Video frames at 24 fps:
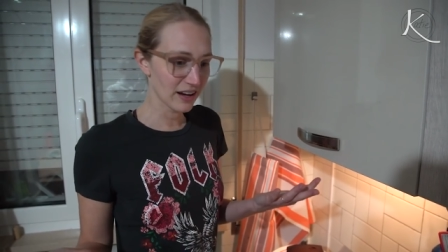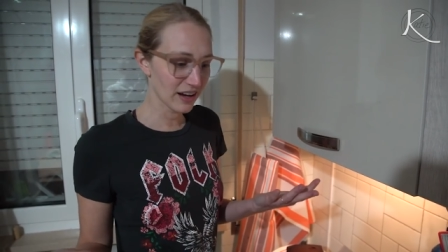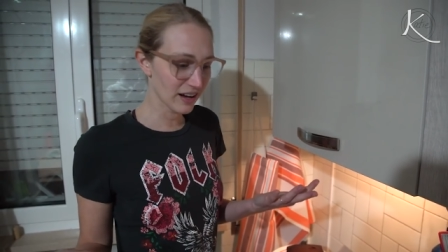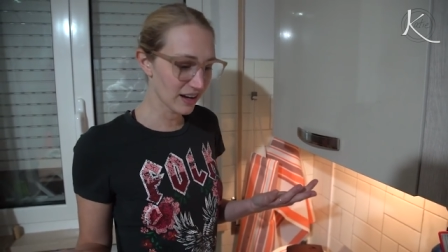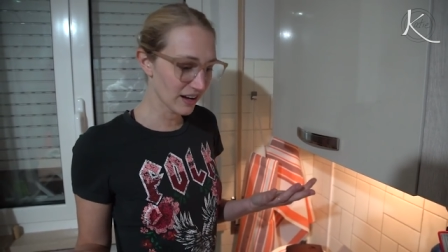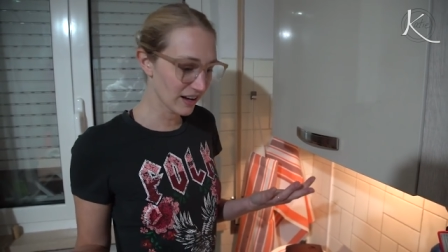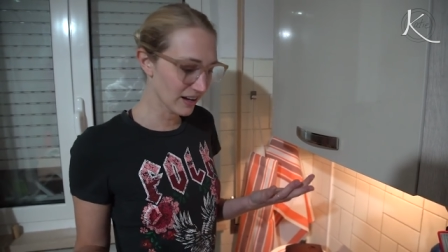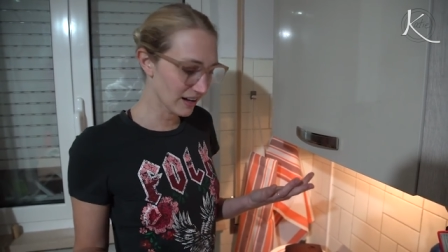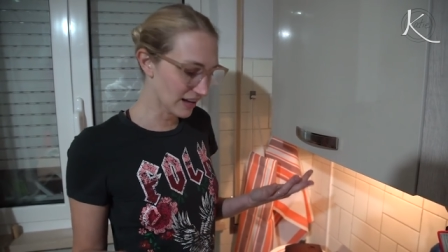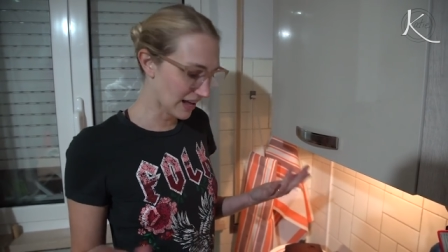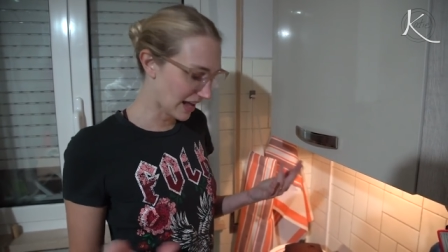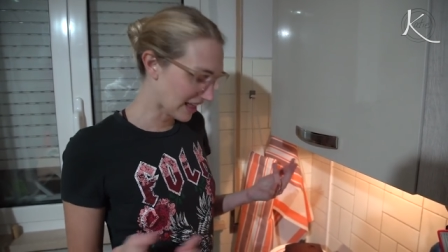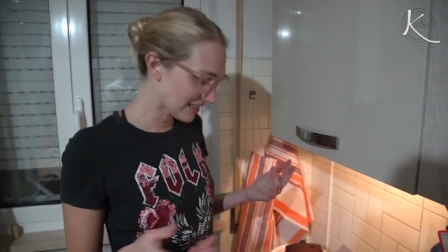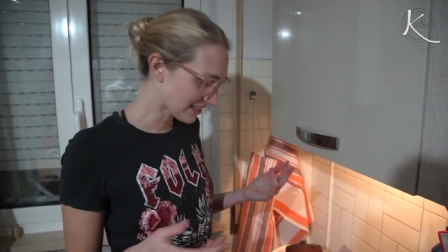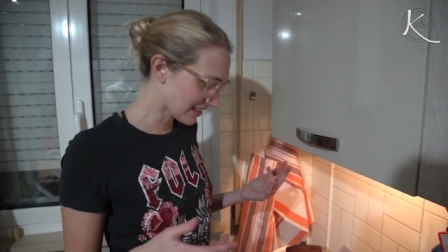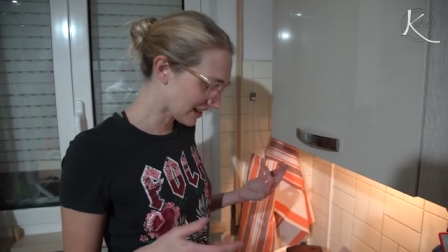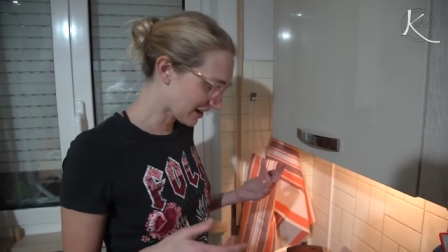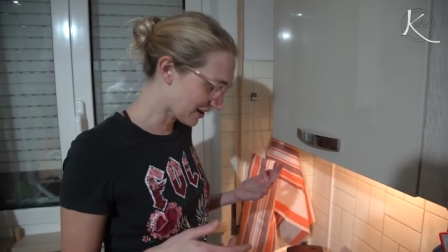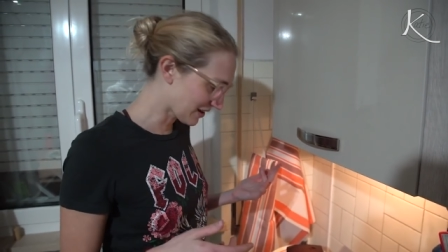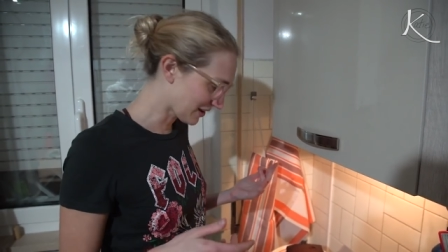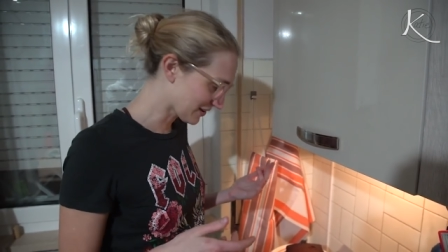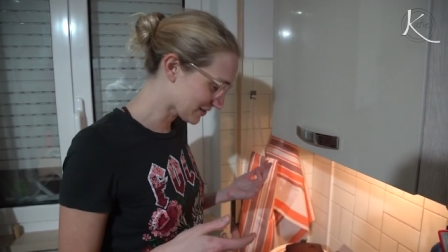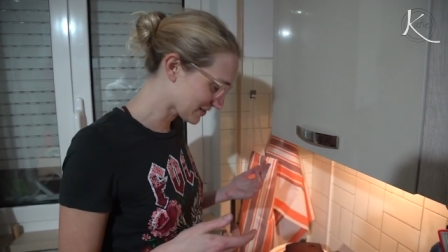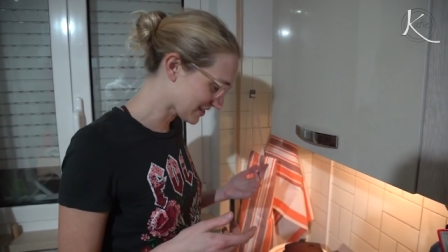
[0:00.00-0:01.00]
Uh, and
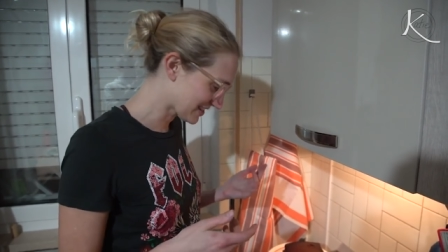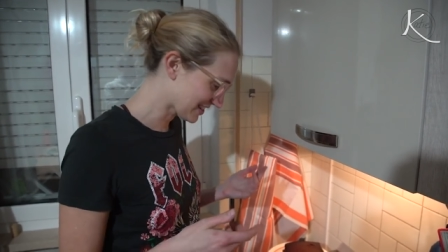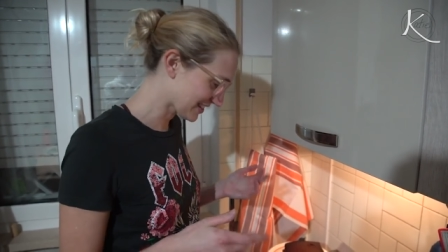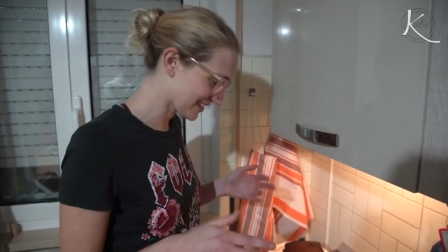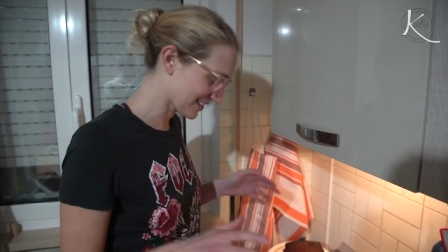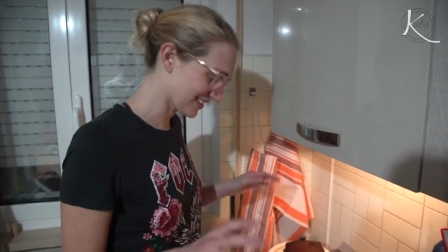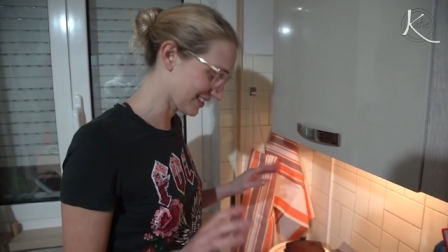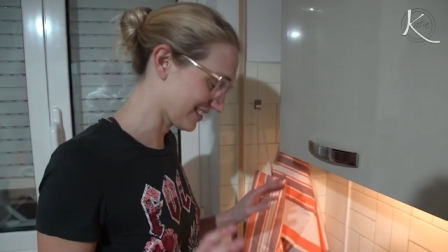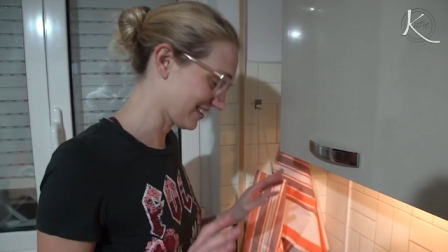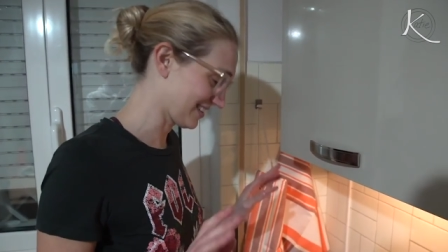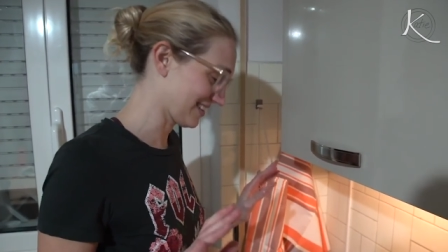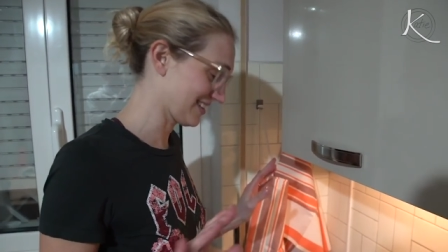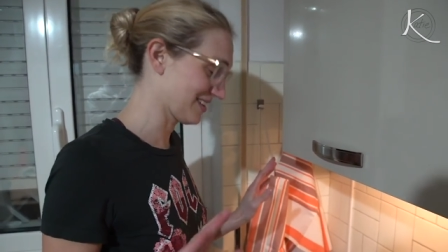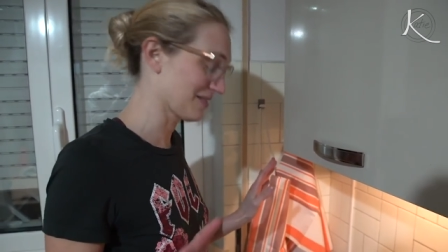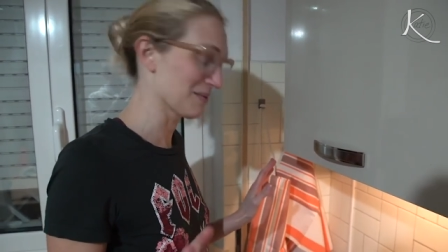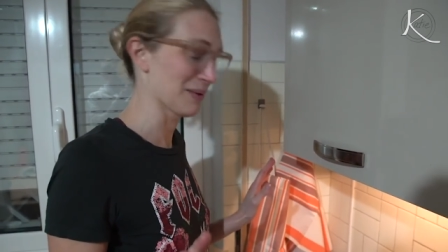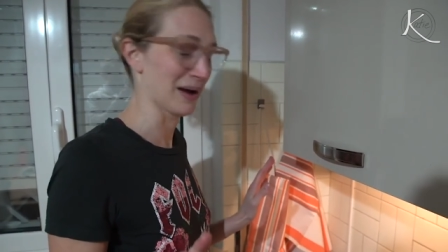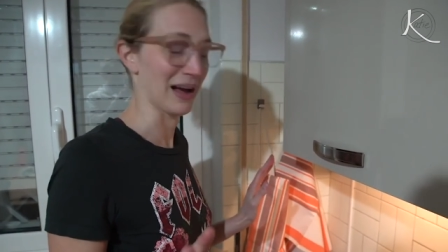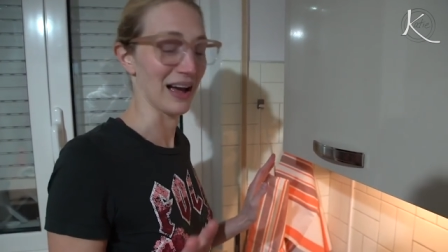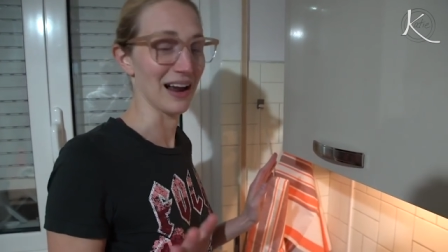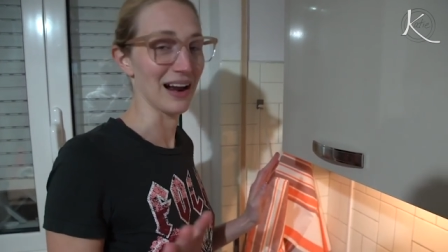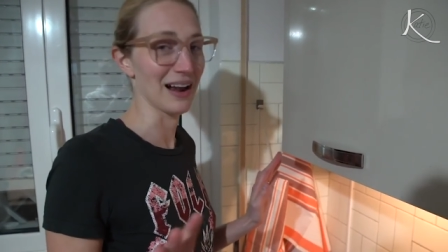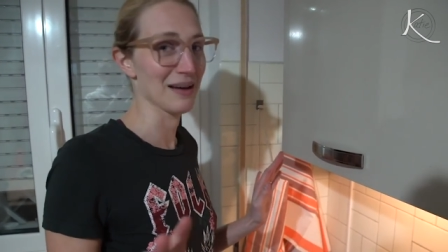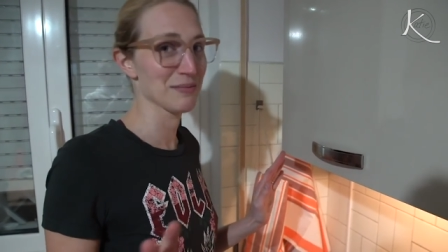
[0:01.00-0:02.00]
then I was,
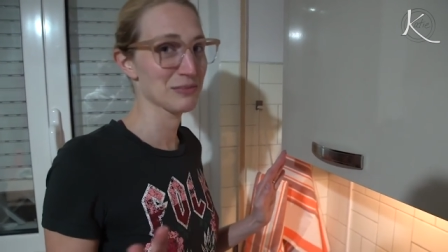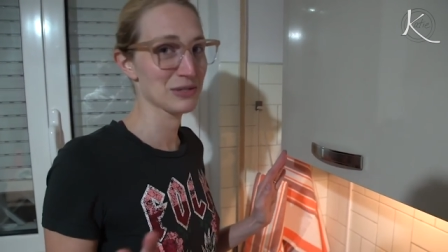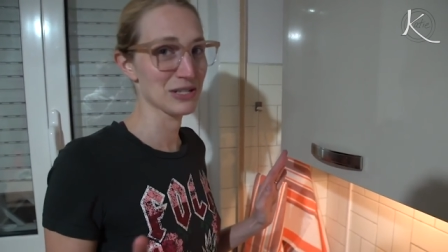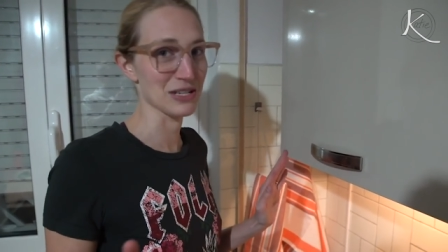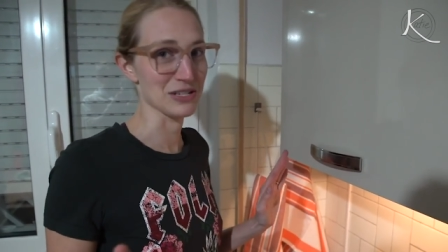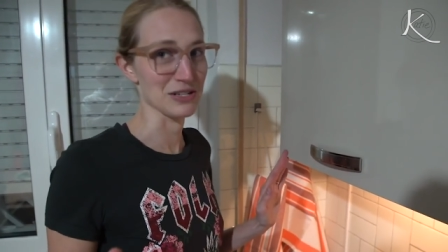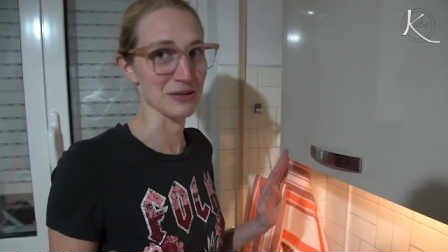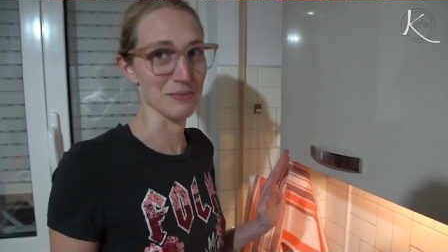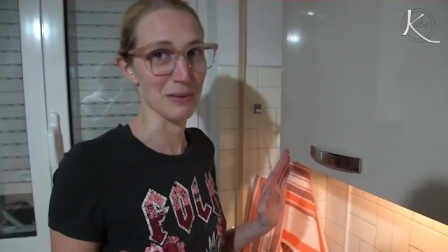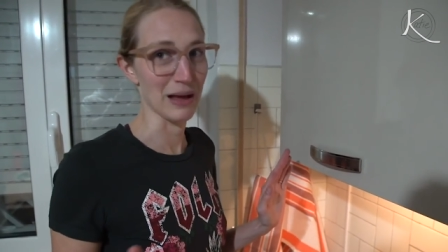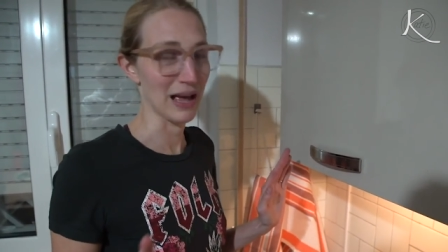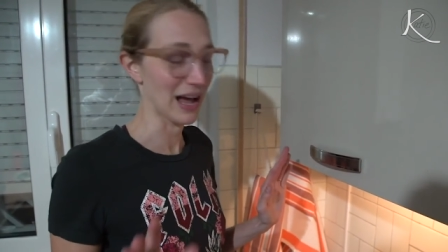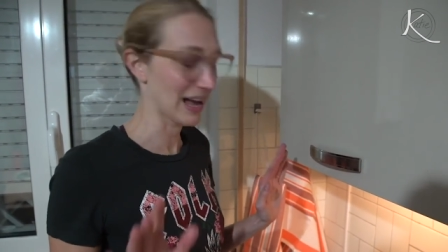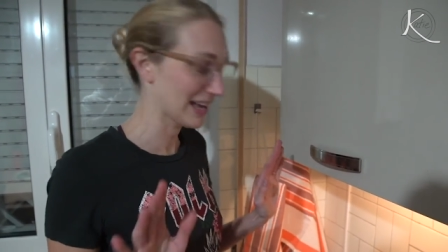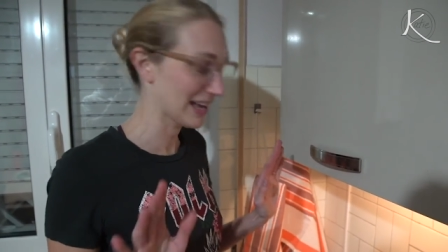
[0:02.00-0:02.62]
oh my God, I'm such a mess.